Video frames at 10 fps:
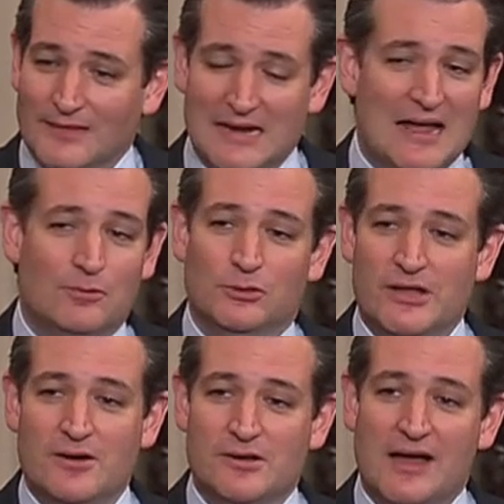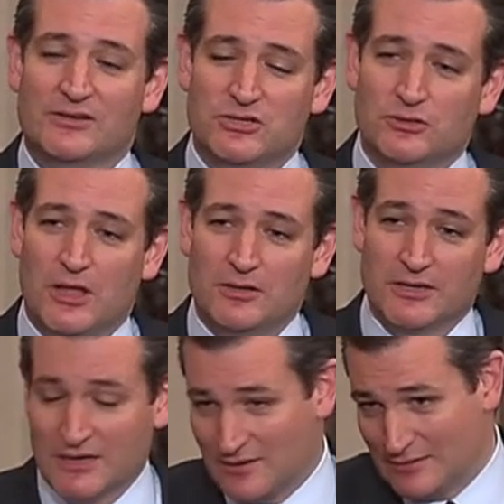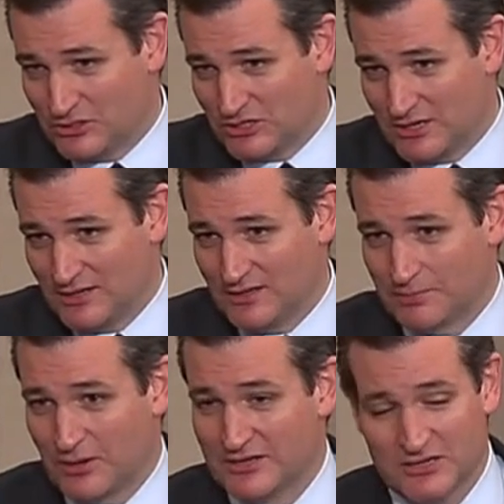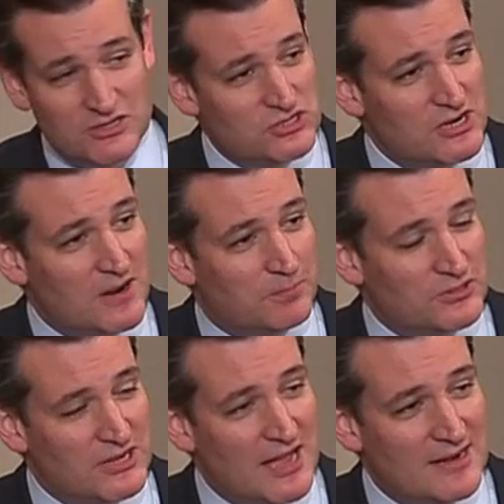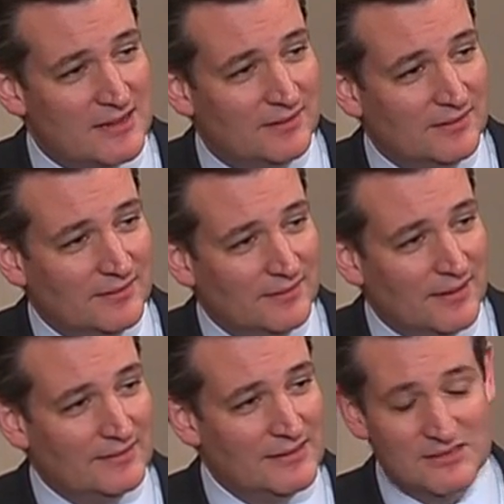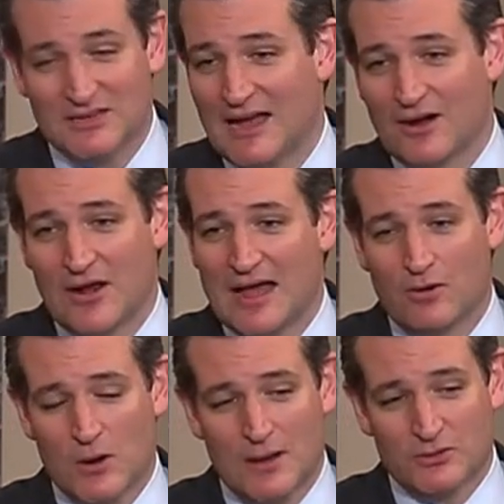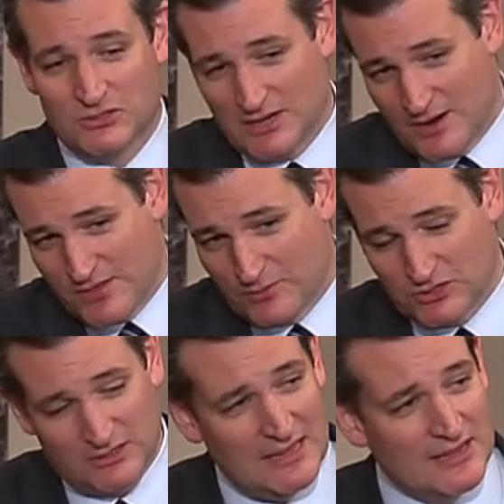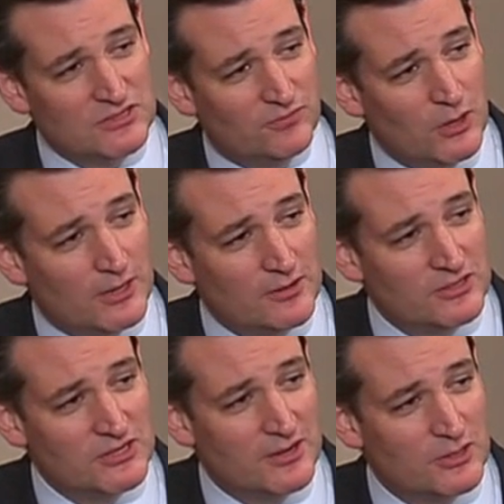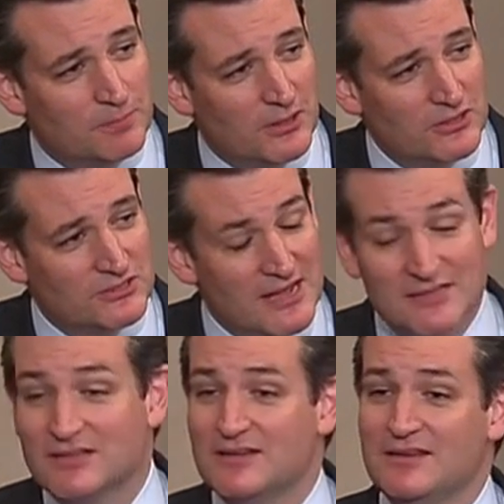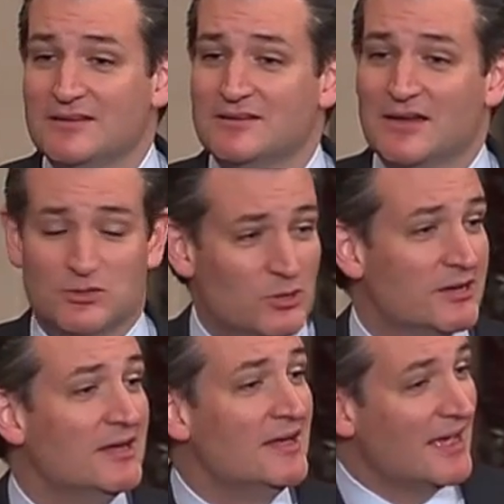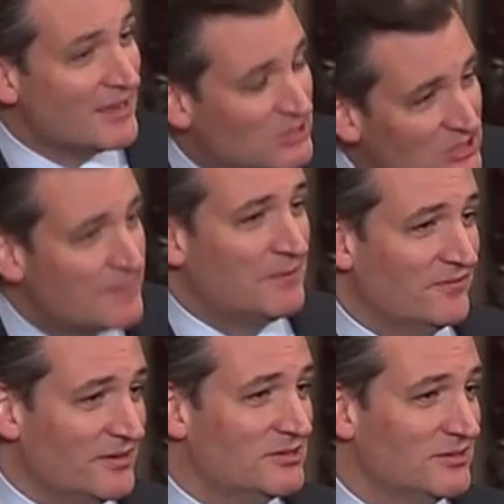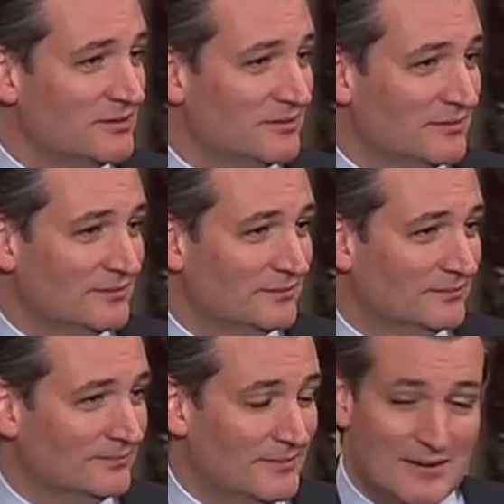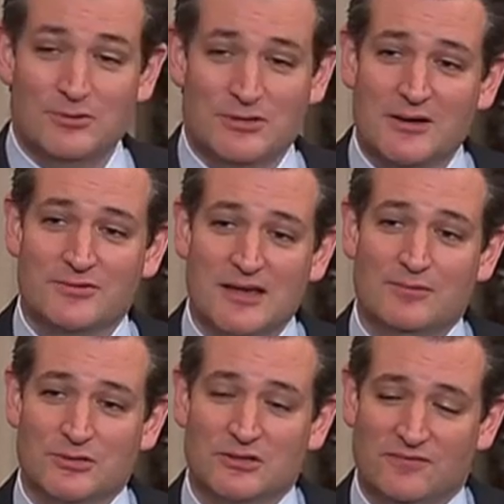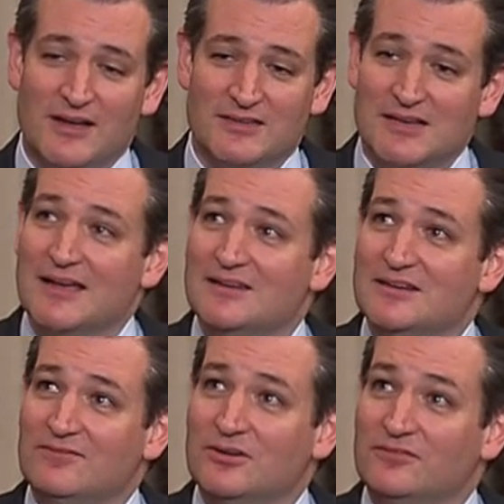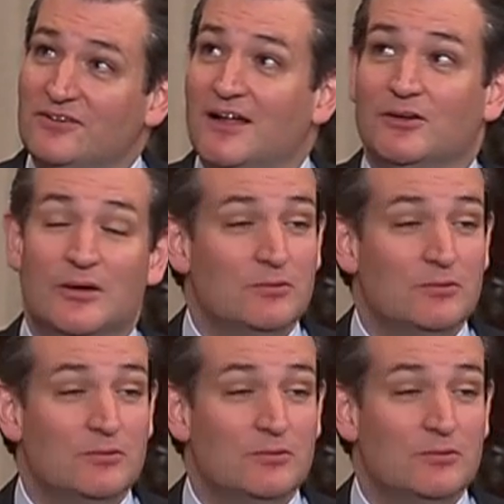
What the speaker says: And I will note, not too long ago, I was sitting in the president's chair presiding, and the entire hour I was there was a glass of water on Senator Paul's desk, and he did not drink a sip of it. I would note that was advice I endeavored to follow.